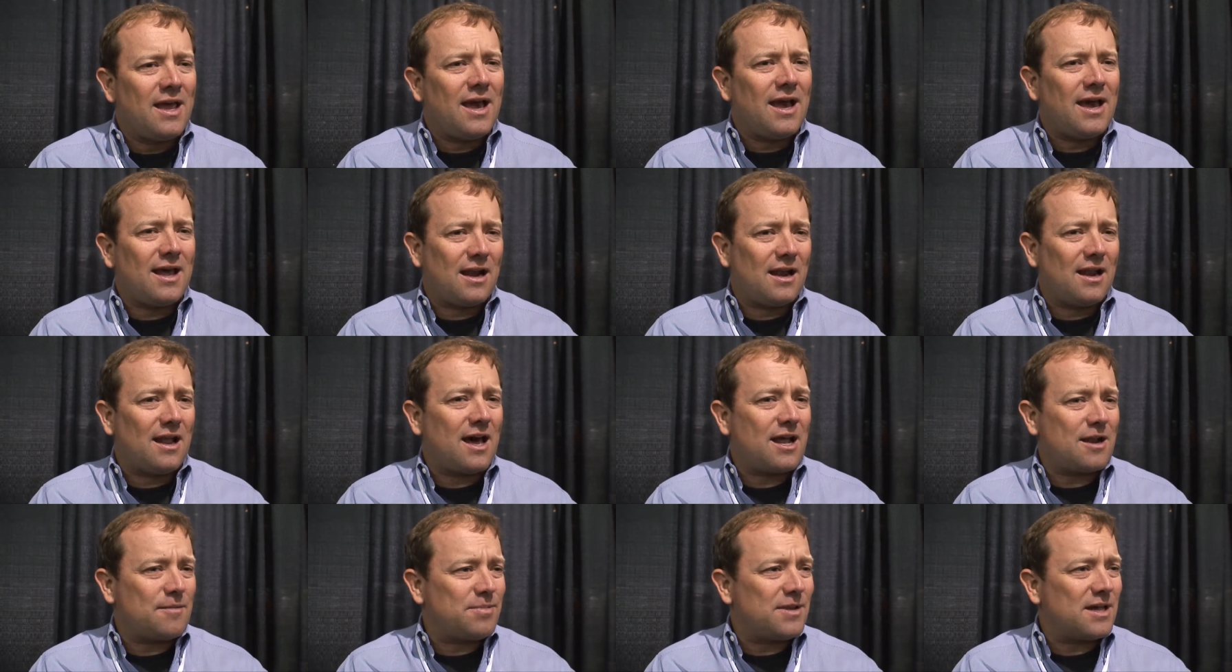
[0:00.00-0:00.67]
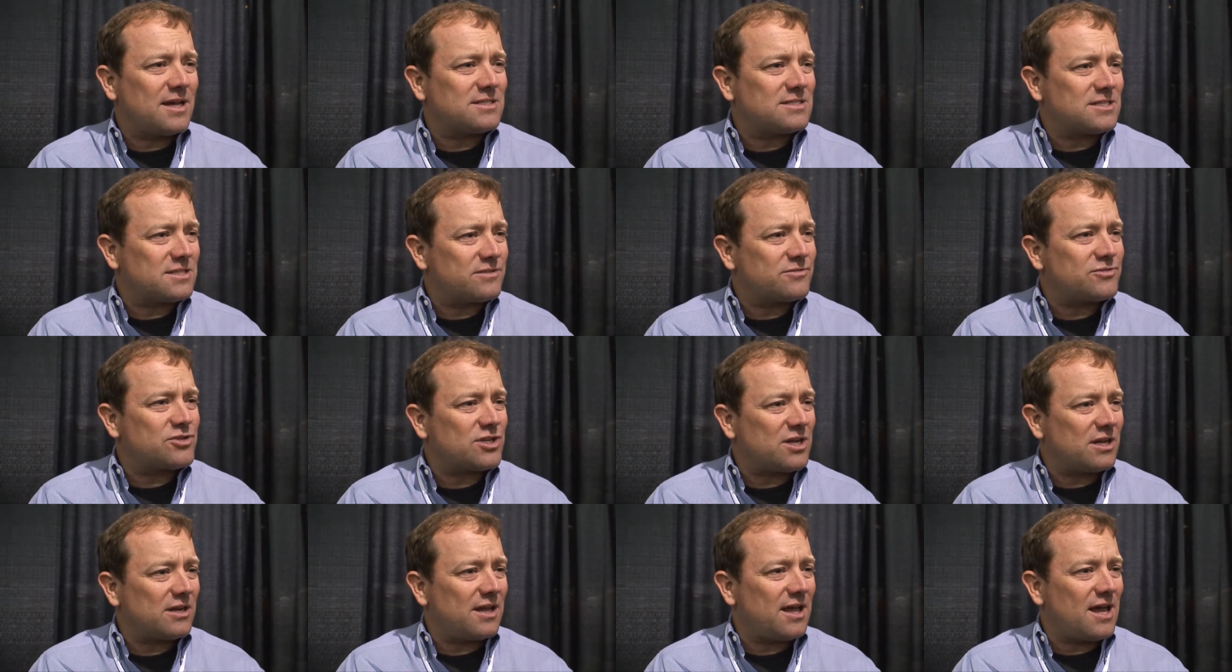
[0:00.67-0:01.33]
And a lot of places have
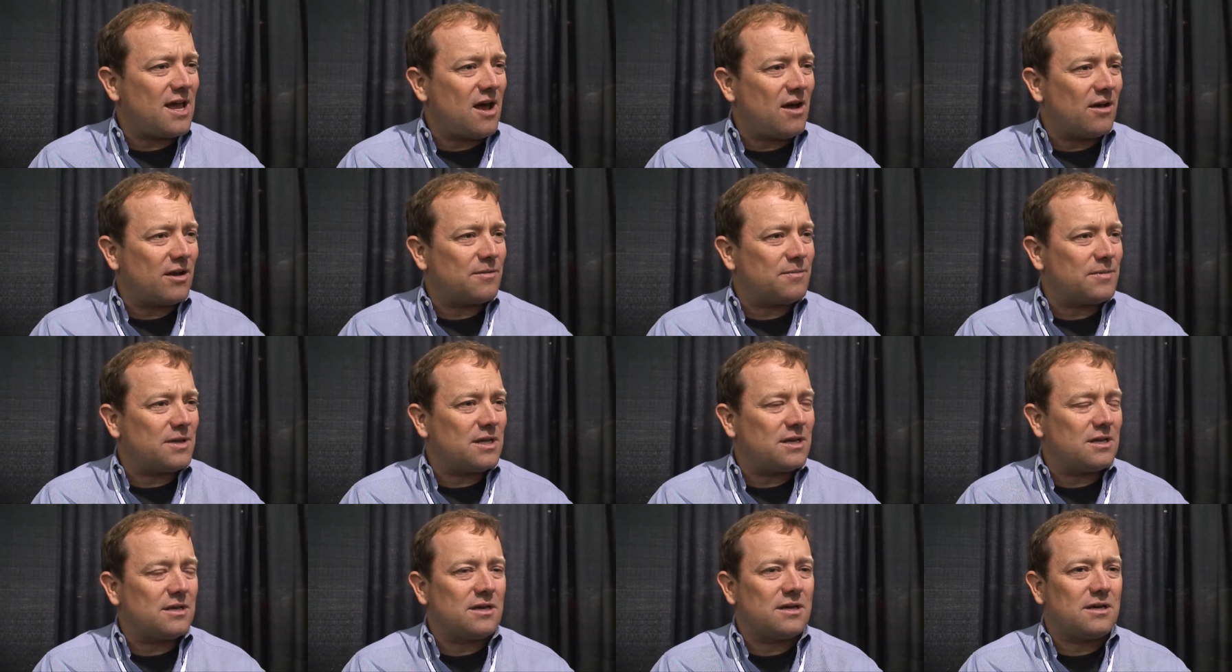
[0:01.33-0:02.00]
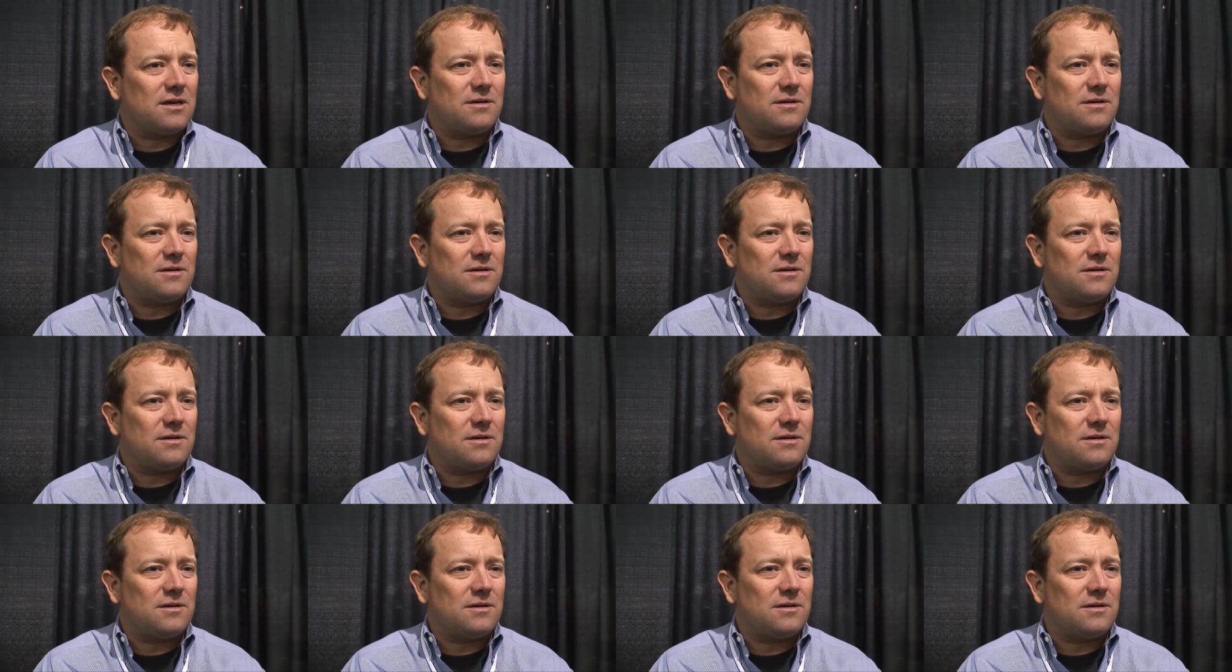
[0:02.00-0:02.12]
shut down. I mean,